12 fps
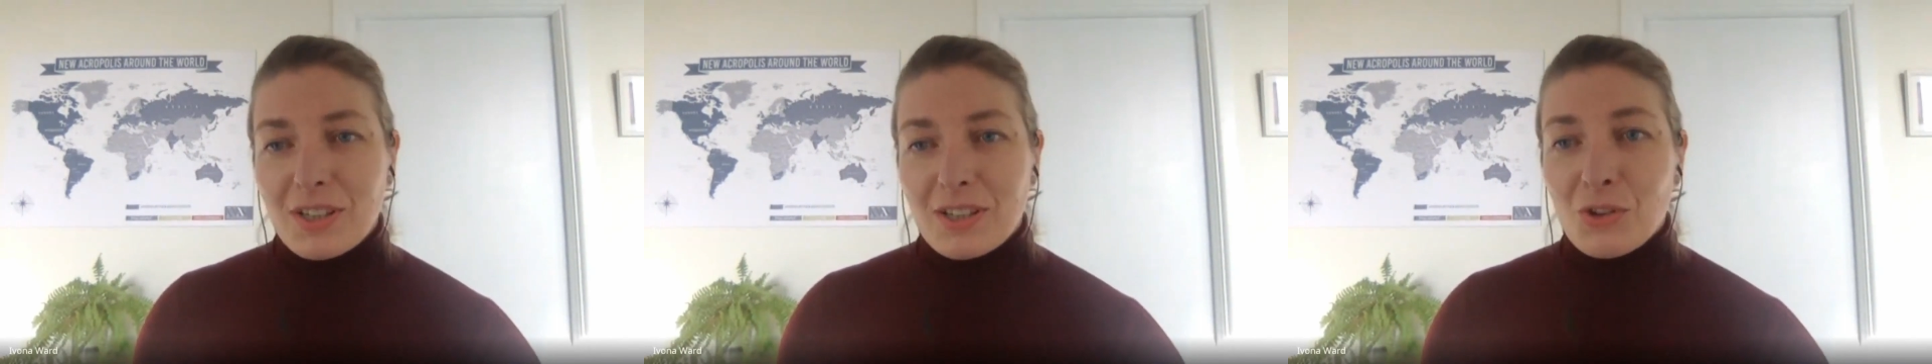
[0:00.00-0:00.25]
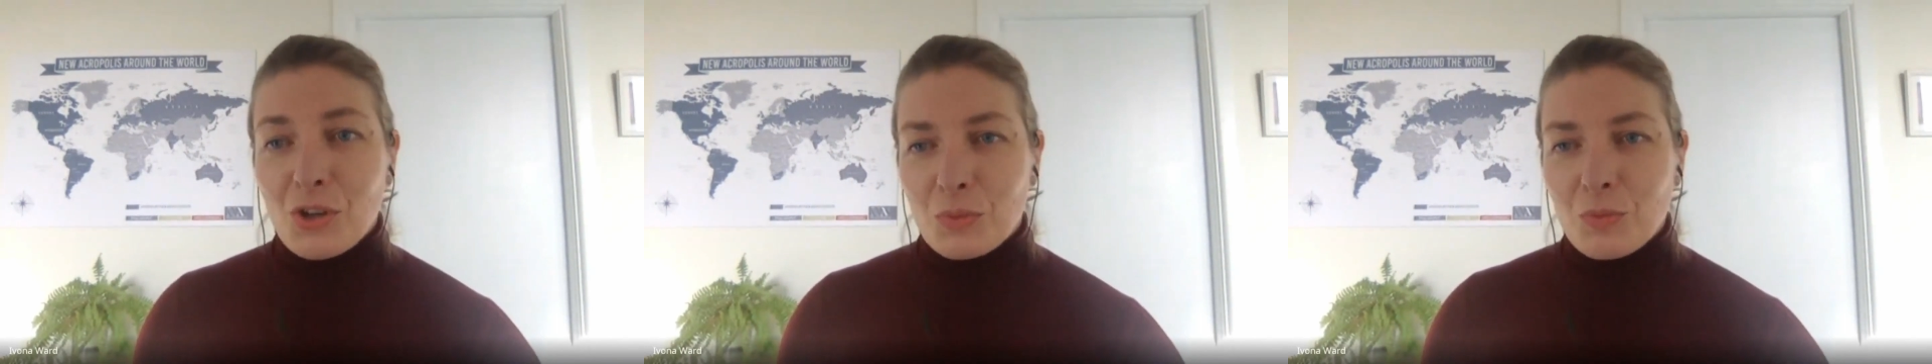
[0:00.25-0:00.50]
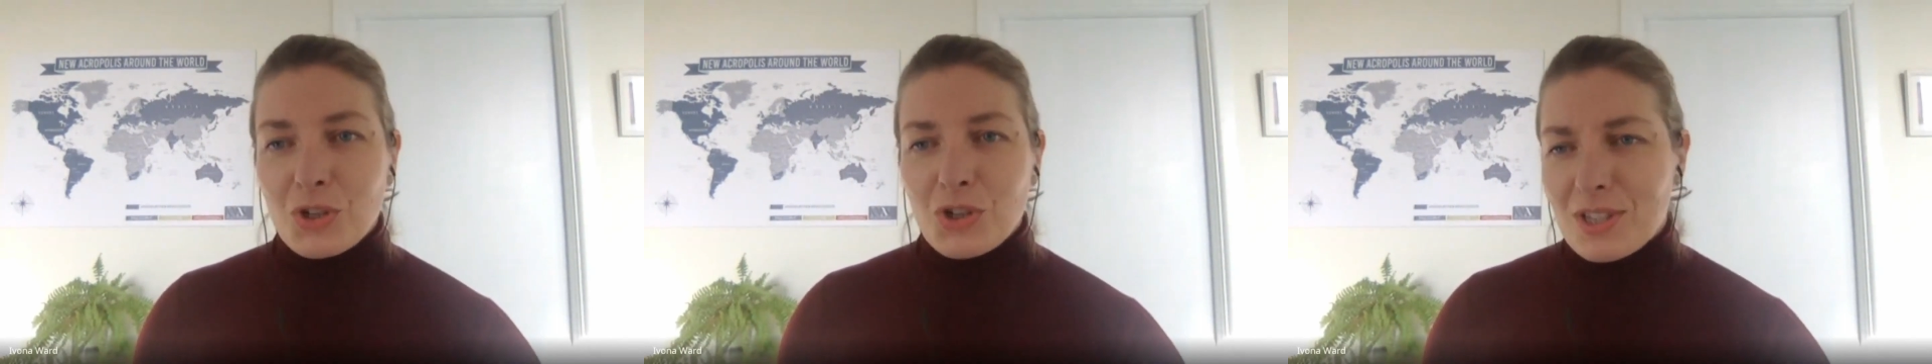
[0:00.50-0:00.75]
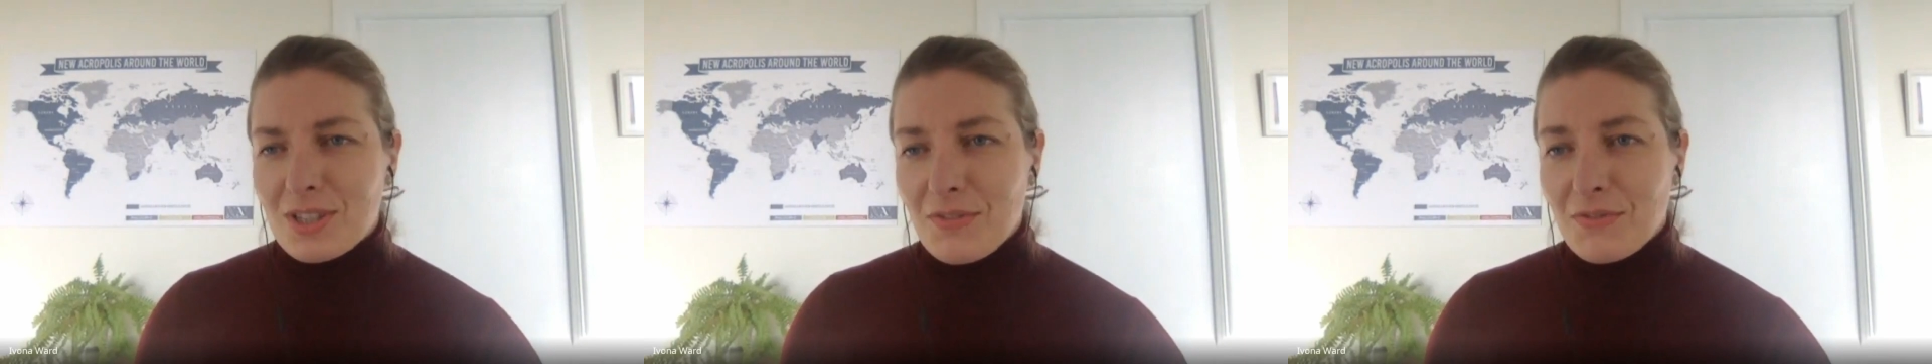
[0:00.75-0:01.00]
that not much
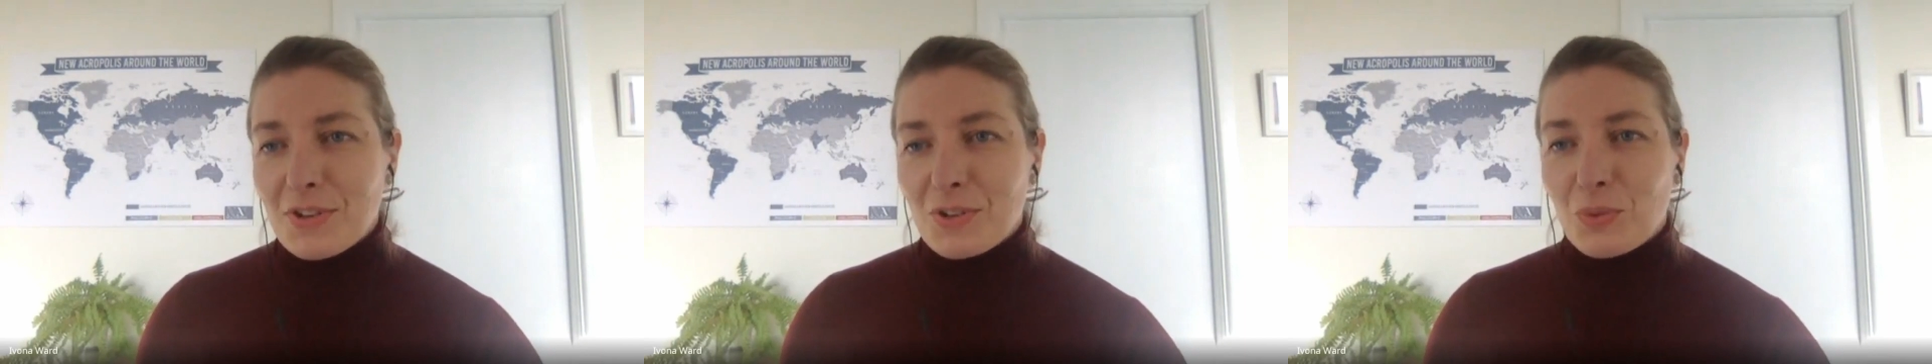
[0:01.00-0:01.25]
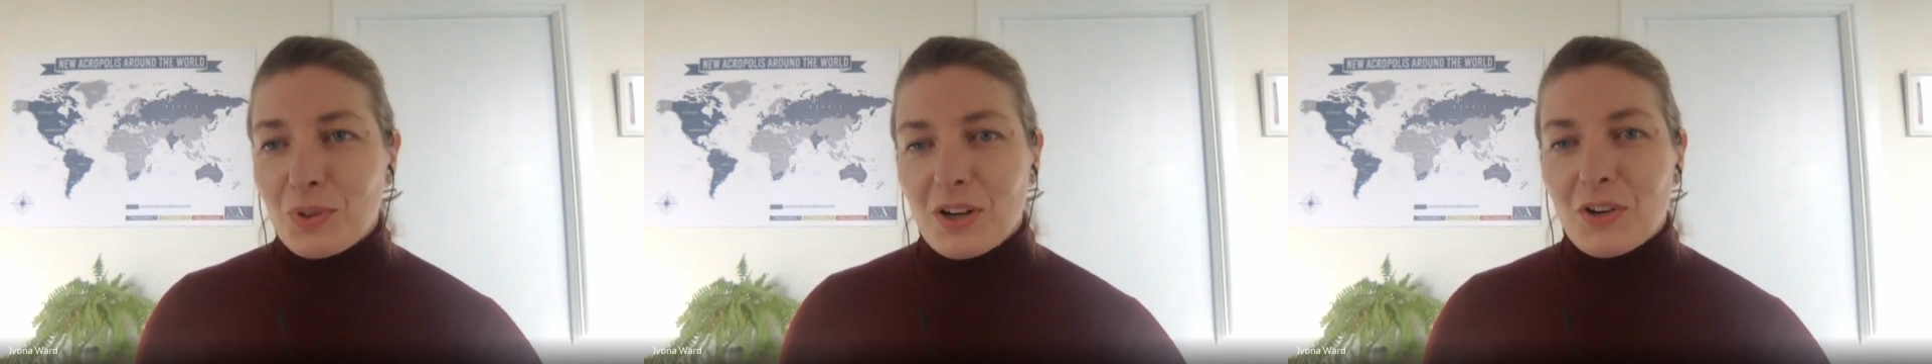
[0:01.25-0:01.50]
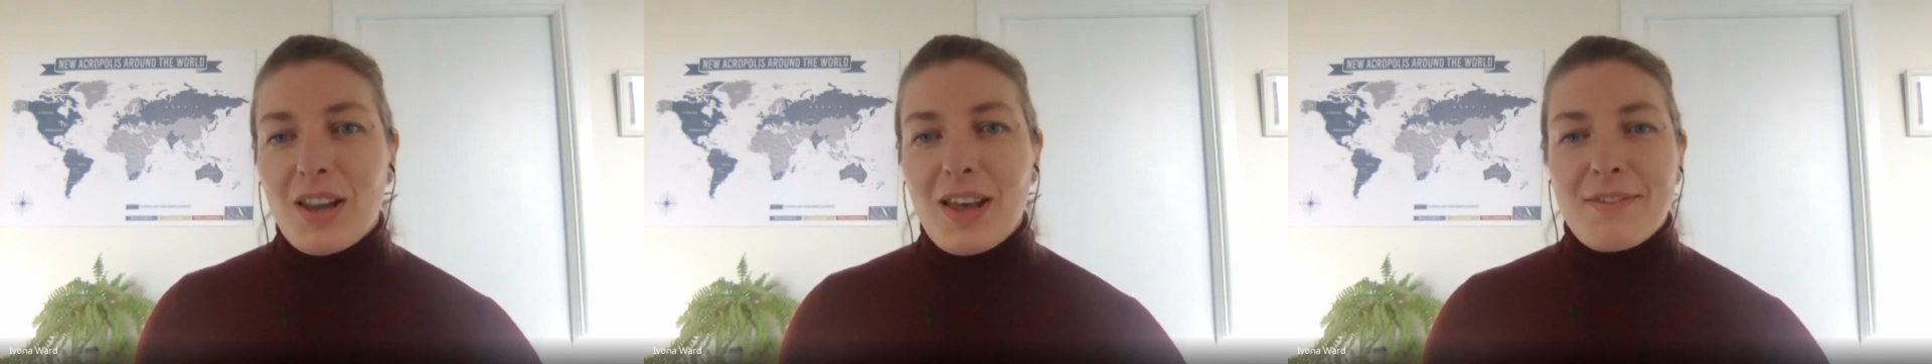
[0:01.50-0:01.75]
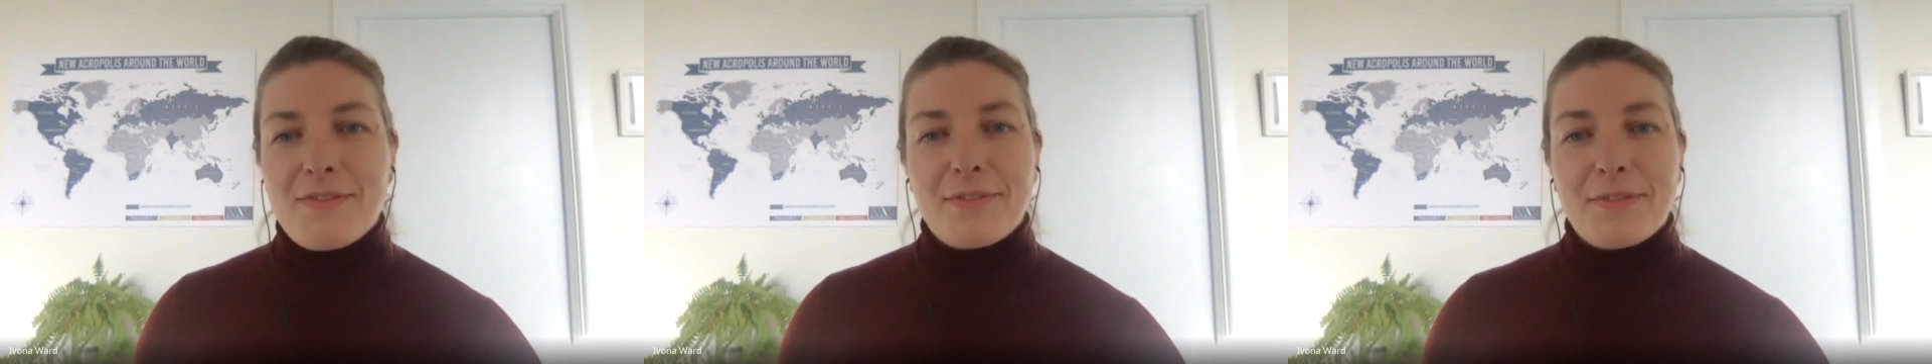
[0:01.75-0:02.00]
is different with our
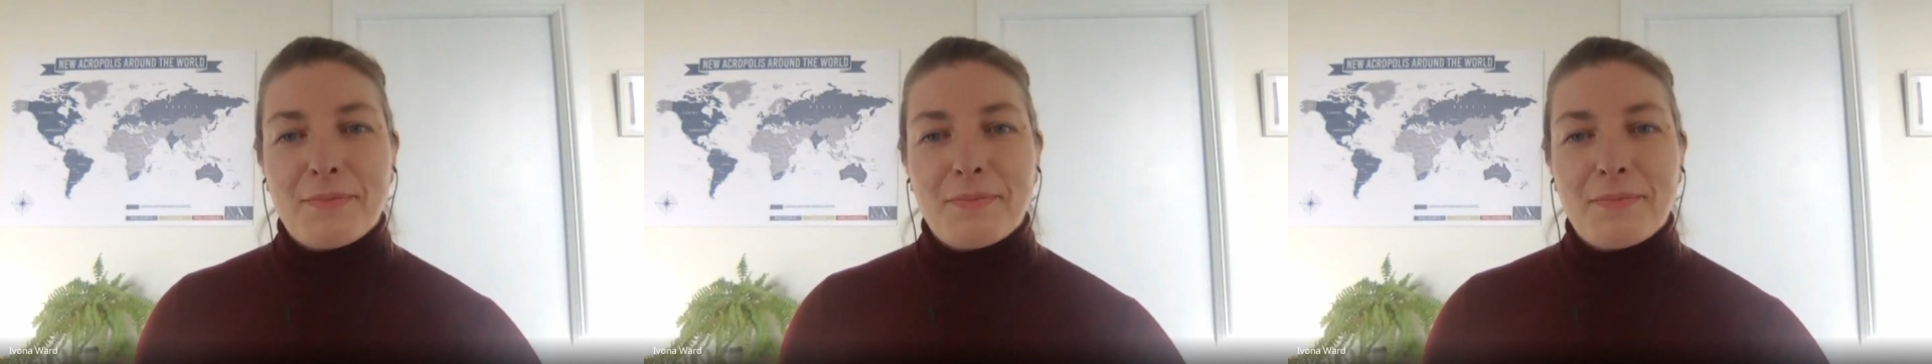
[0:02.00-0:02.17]
life.